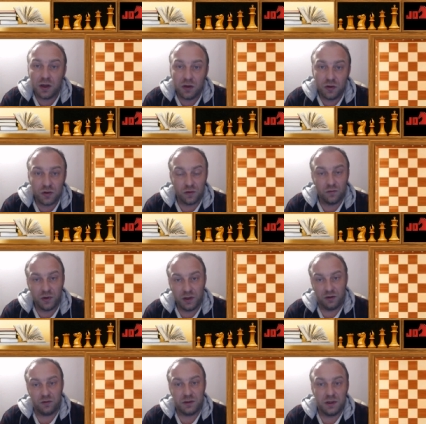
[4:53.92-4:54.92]
you should really
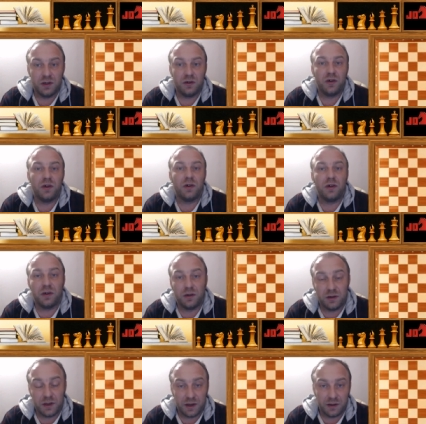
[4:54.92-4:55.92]
consider your uh,
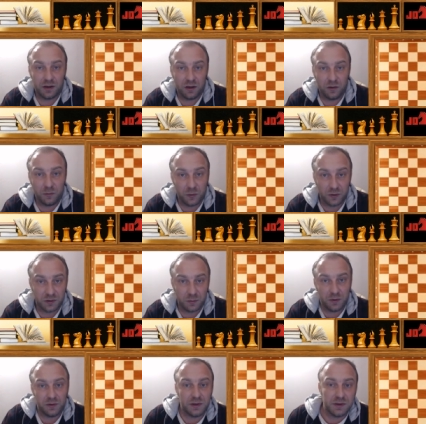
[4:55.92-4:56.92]
tactical
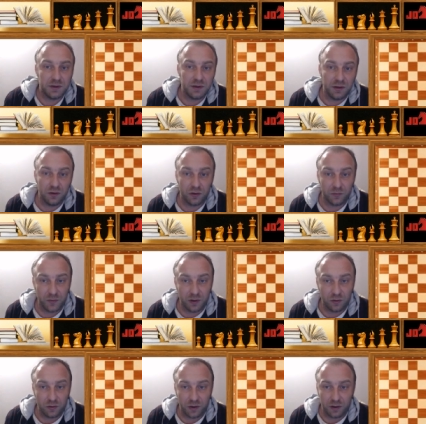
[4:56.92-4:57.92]
possibilities in your in
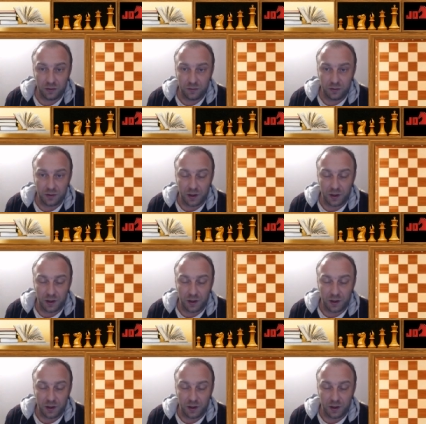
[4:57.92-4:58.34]
your uh,